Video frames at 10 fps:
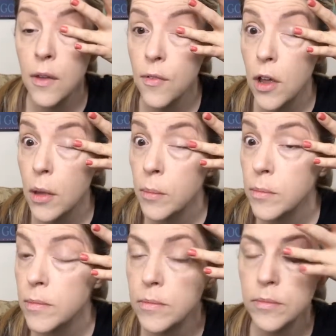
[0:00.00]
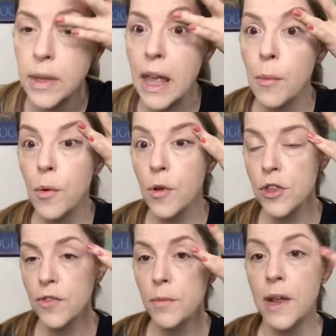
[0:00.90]
from, I can't remember where
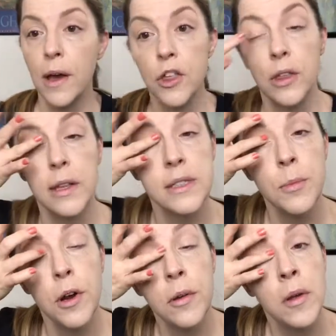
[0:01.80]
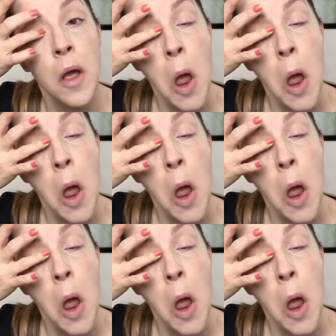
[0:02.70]
she's from now actually, somewhere.